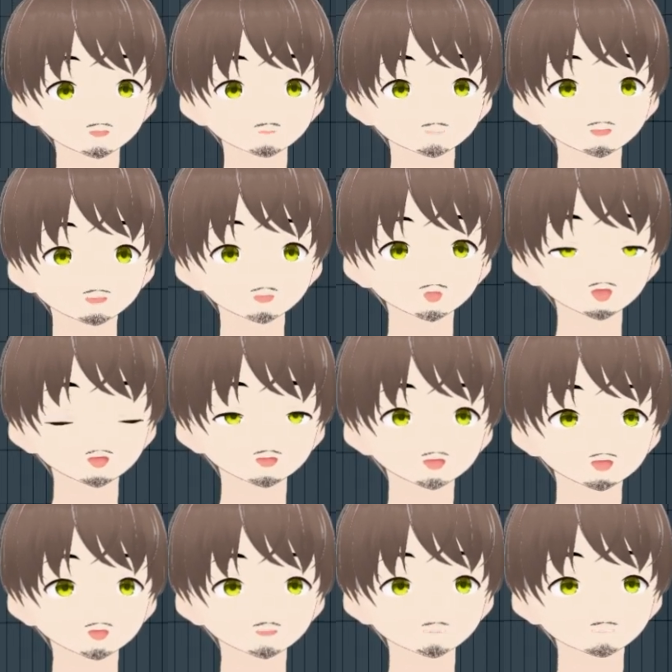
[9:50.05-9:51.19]
when I double
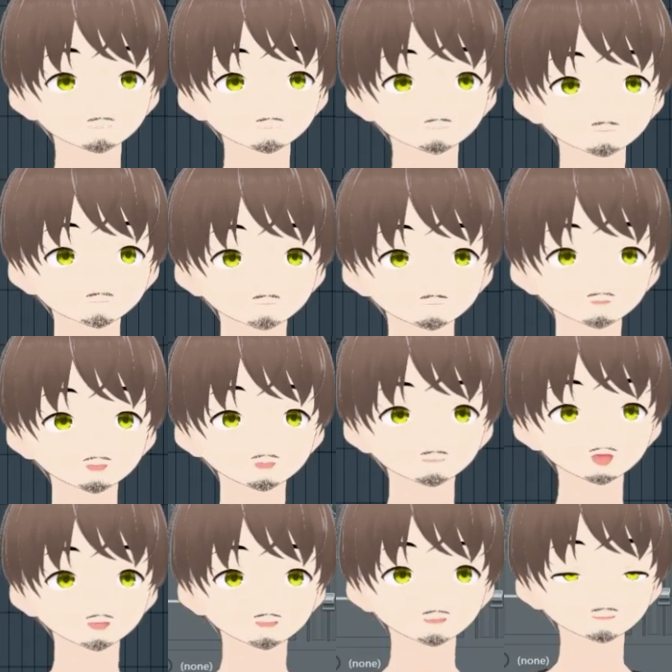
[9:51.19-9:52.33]
click this,
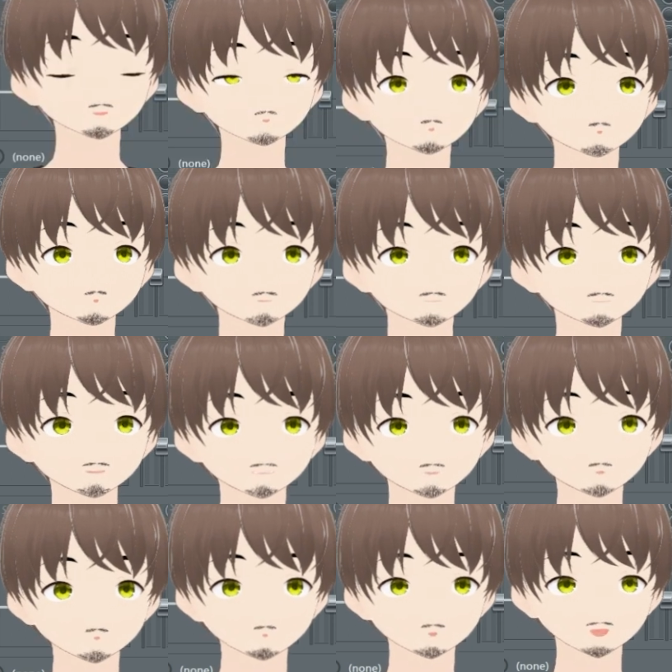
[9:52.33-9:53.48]
it's on 2, and
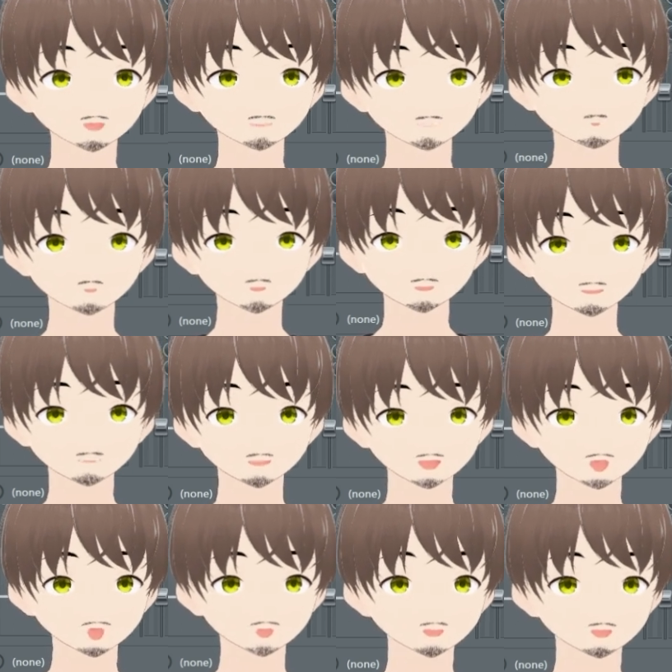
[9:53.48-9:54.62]
2 is where I was
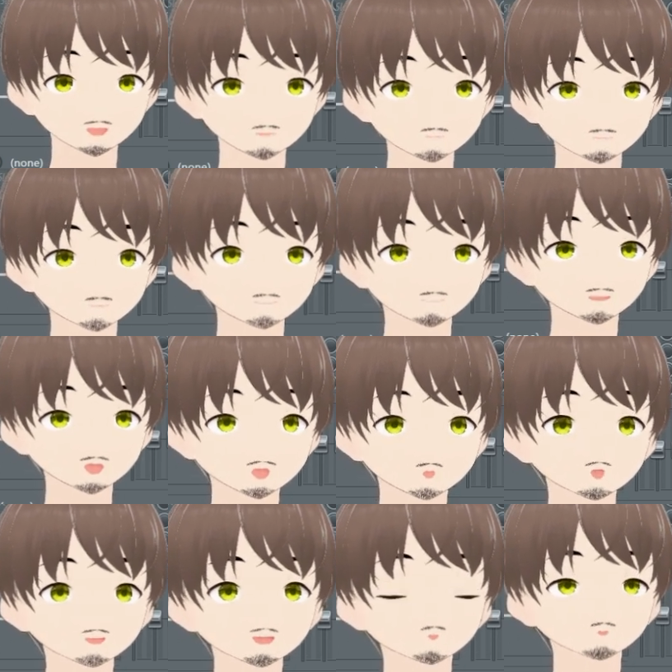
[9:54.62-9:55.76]
recording. So now
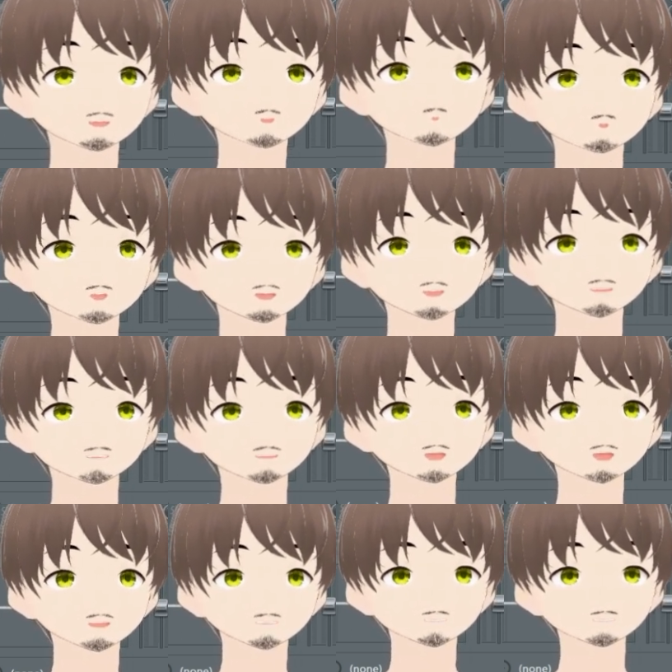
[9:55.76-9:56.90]
what I would do with this
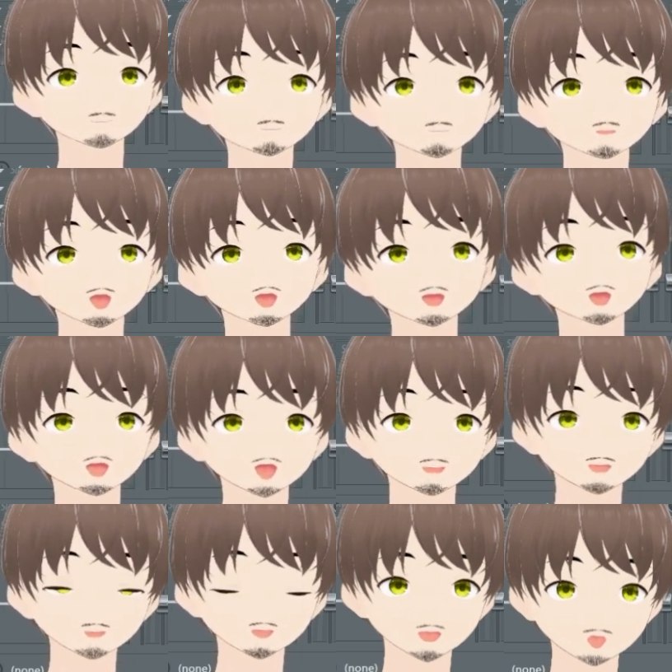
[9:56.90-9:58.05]
is I got a
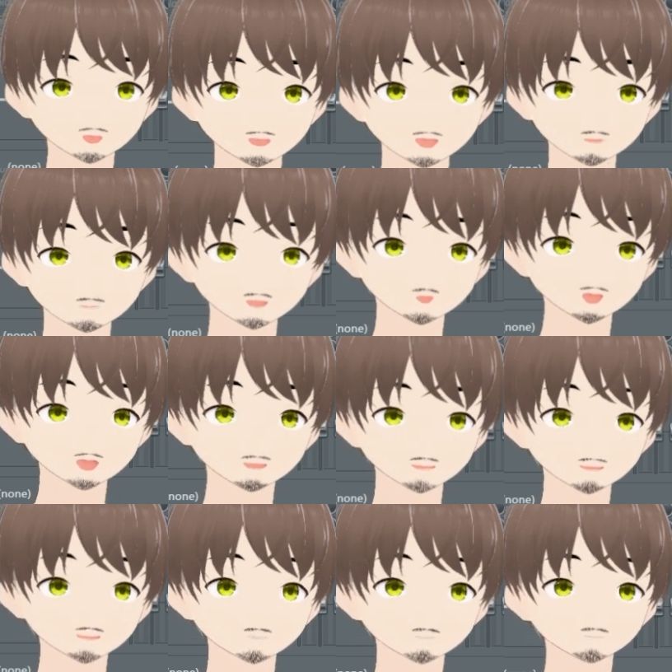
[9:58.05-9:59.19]
good recording. You
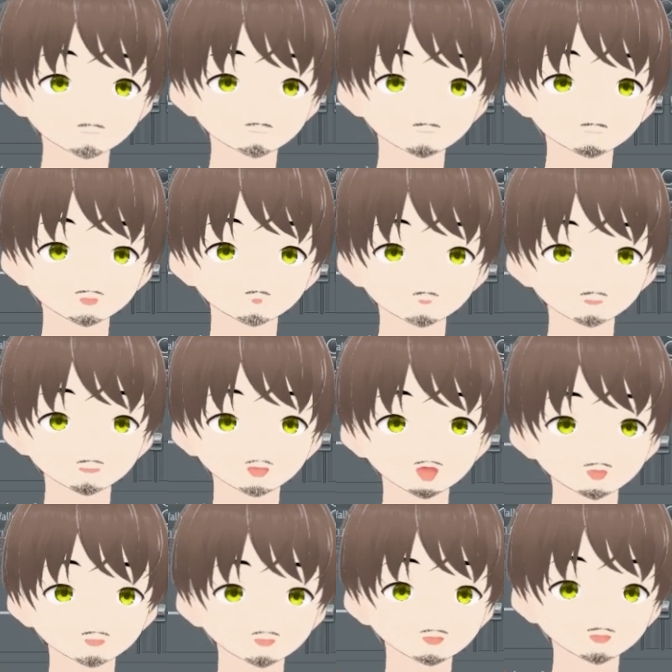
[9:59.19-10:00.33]
can move it to
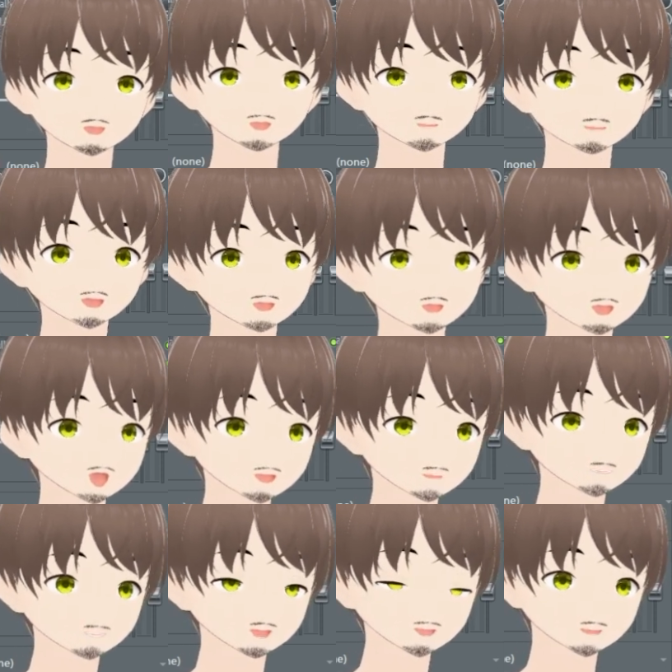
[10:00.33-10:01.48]
3 and hear how it
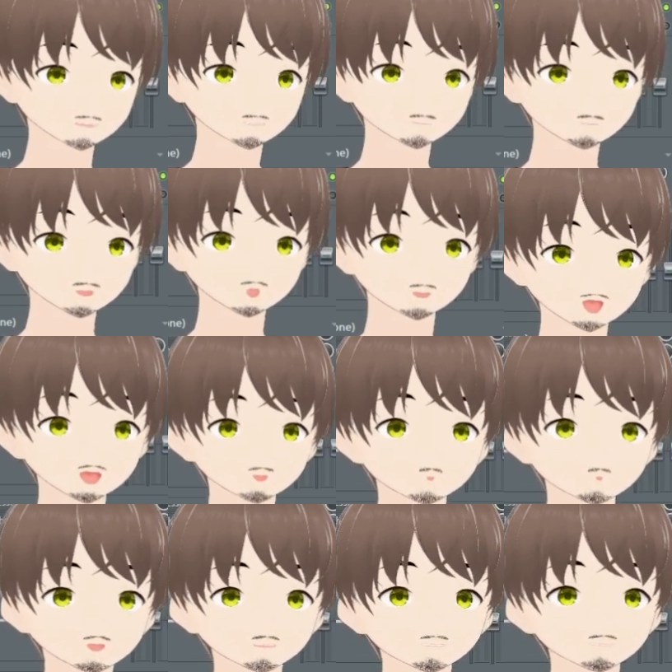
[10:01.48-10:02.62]
sounds. But what I
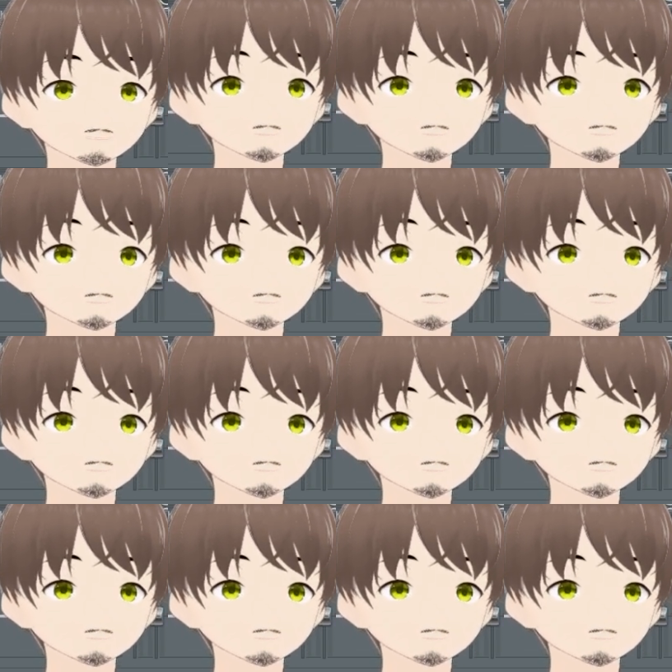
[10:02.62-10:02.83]
do is,